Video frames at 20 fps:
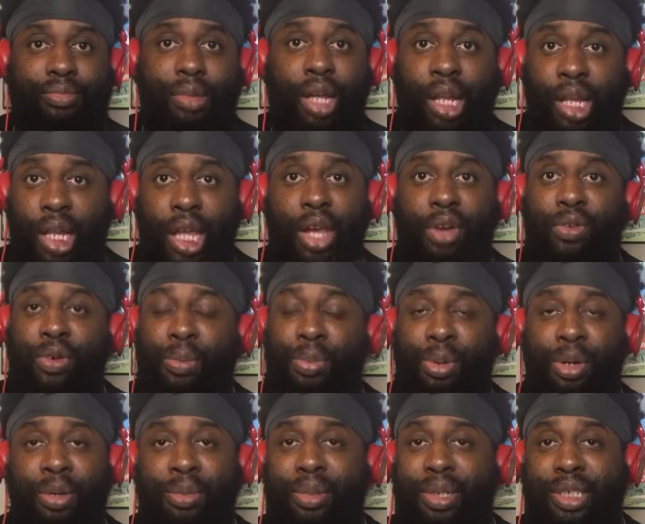Allegra
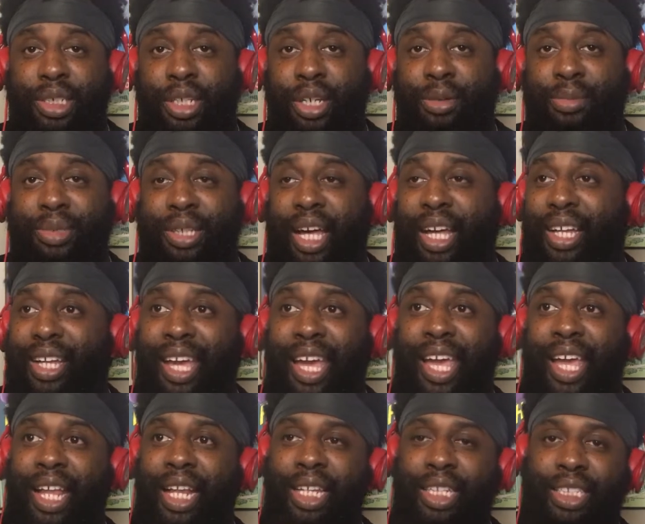pretty much comes out.
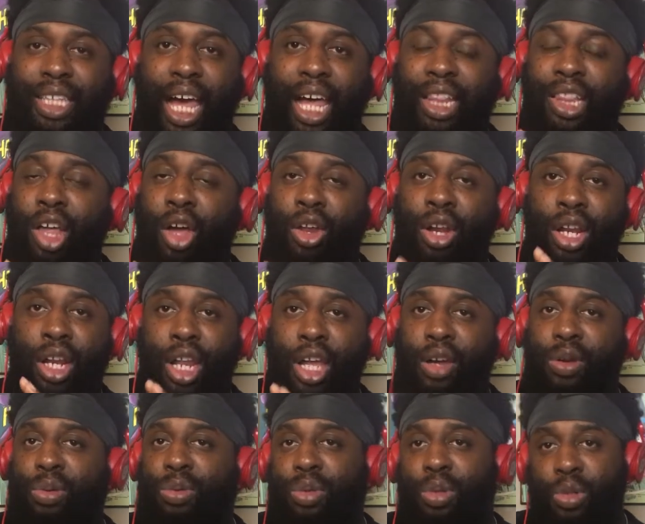Listen, I thought
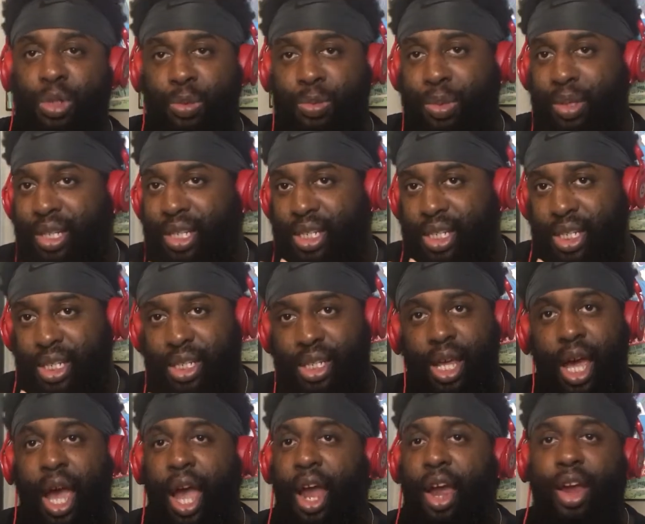Allegra was going to spend this
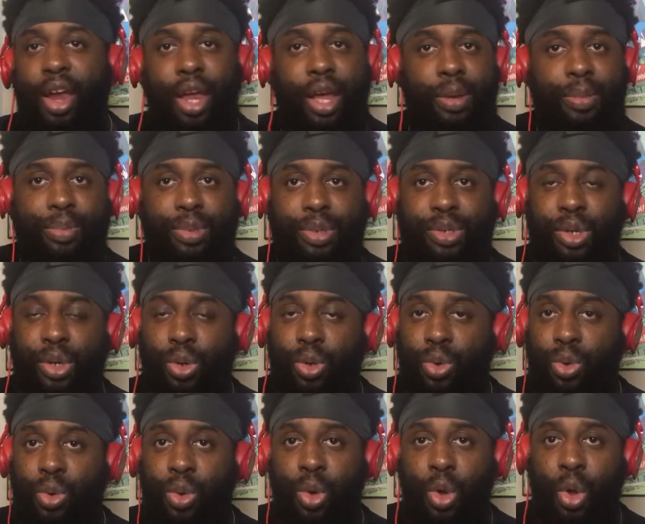entire
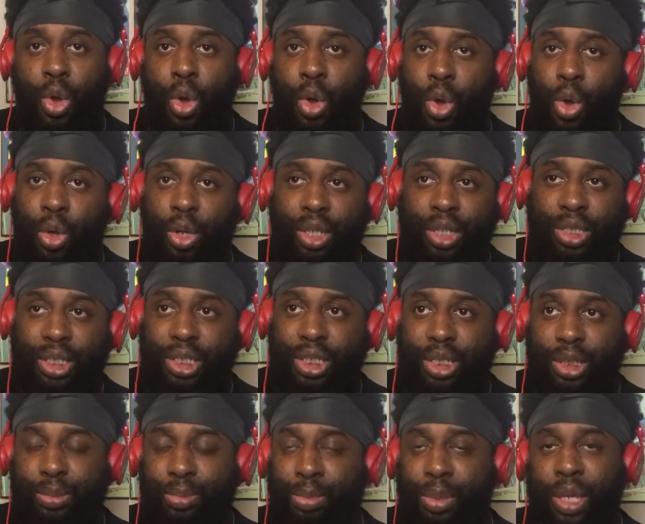episode
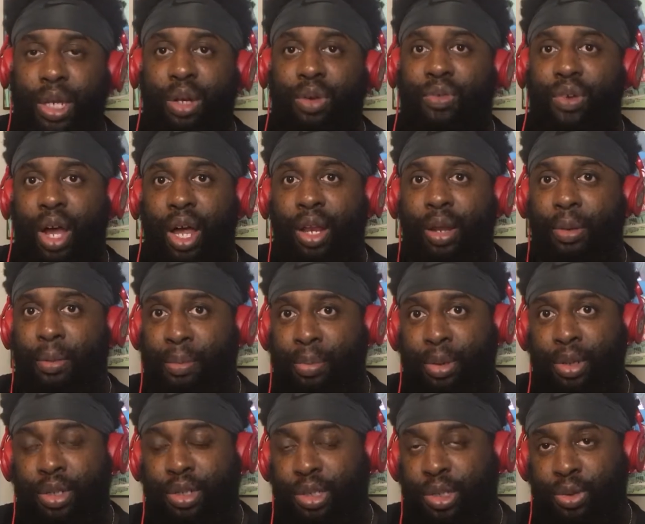just beating around the
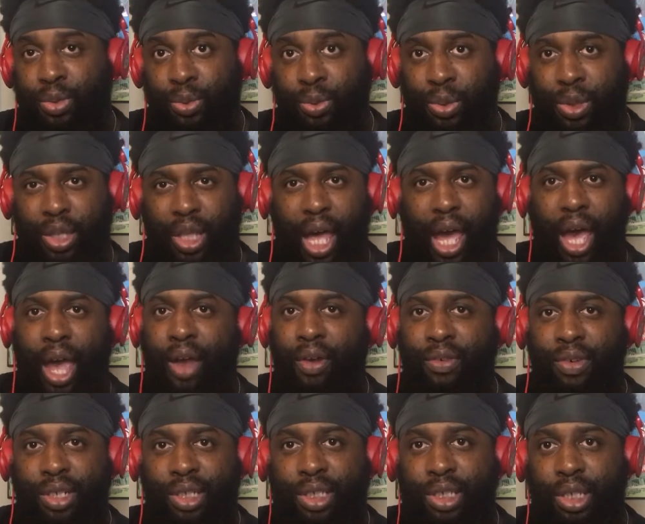bush with
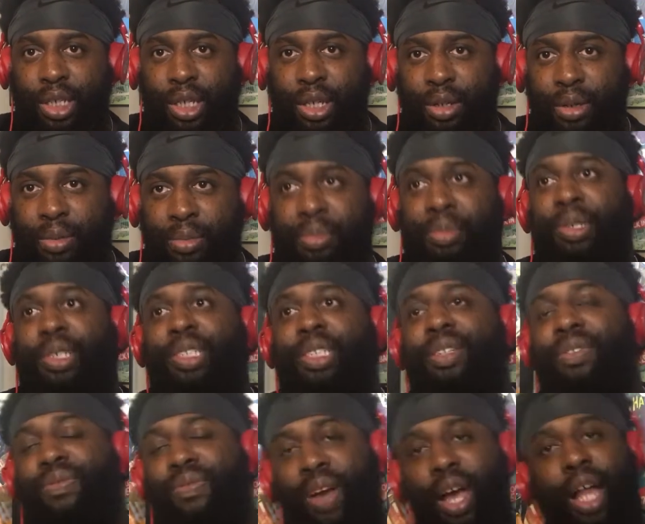Iris, but
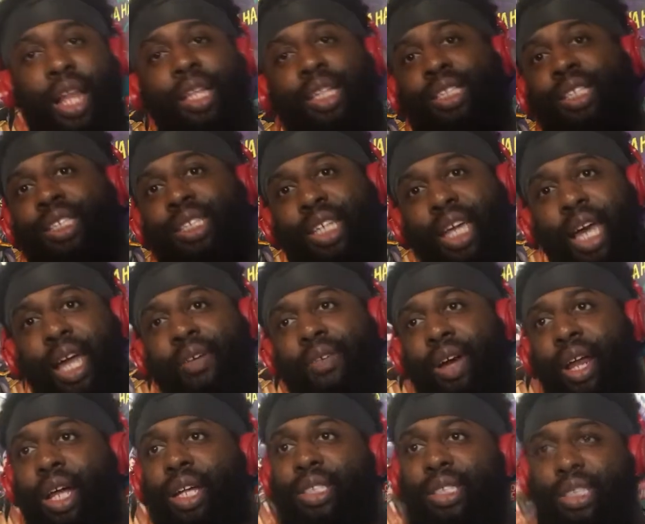she finally just came
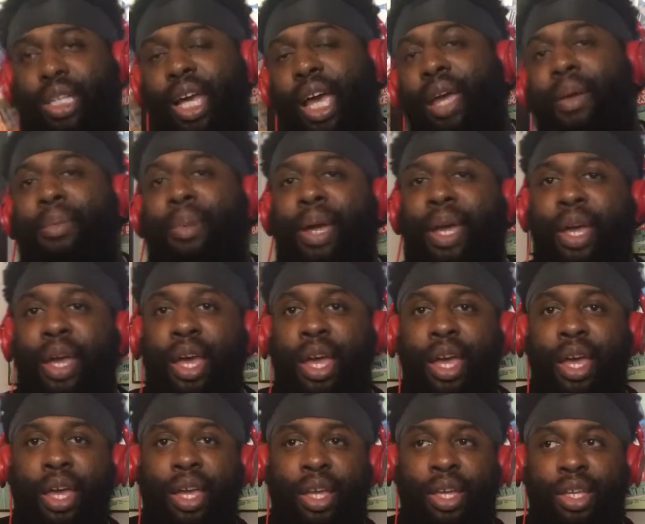right out and said, hey, man,
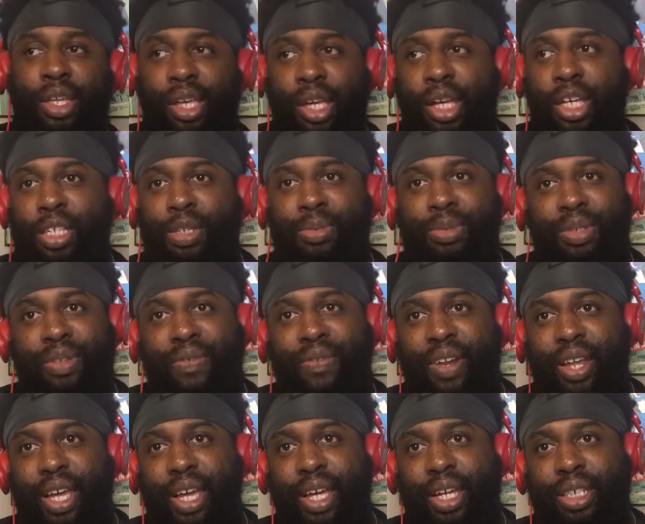your husband's the
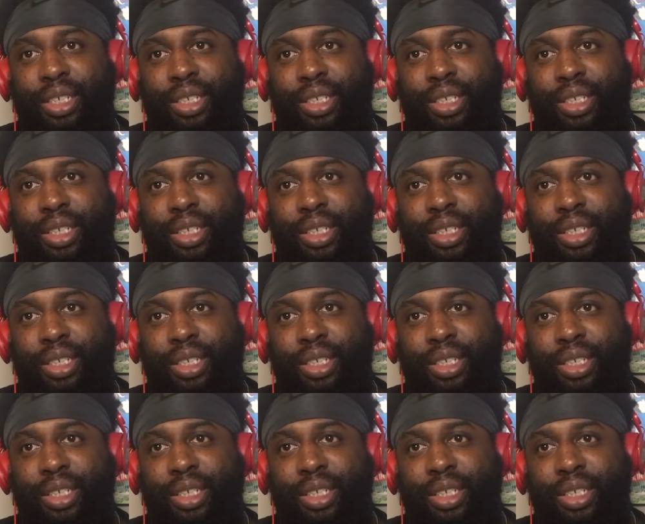Flash.